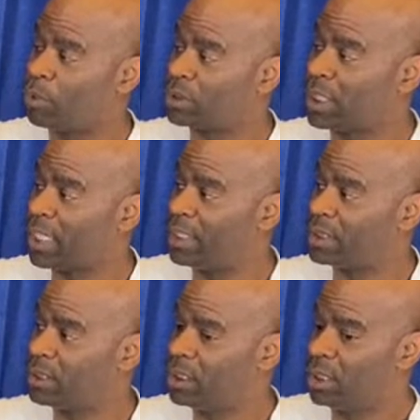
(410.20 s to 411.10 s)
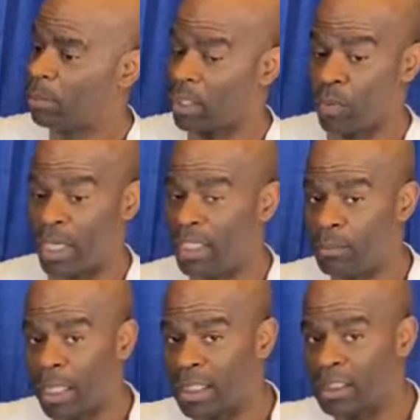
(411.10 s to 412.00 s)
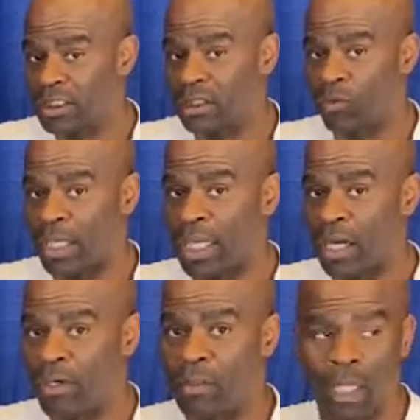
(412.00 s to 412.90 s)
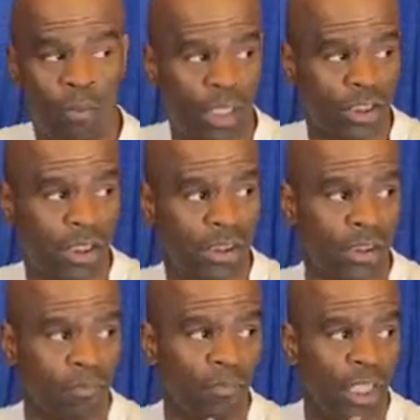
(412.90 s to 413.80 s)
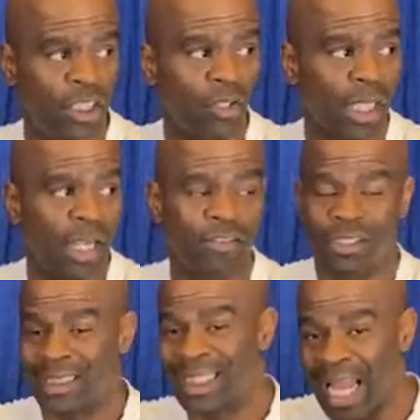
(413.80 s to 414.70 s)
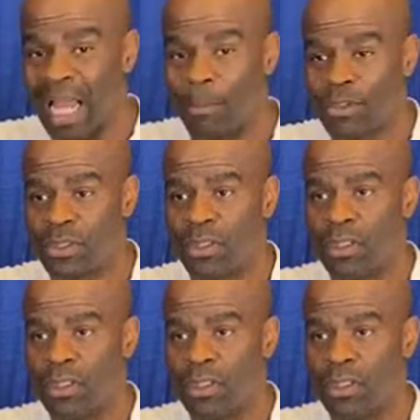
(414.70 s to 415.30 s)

I'm on stage. By the way, anybody listening right now or anybody watching this, in your life there's gaps.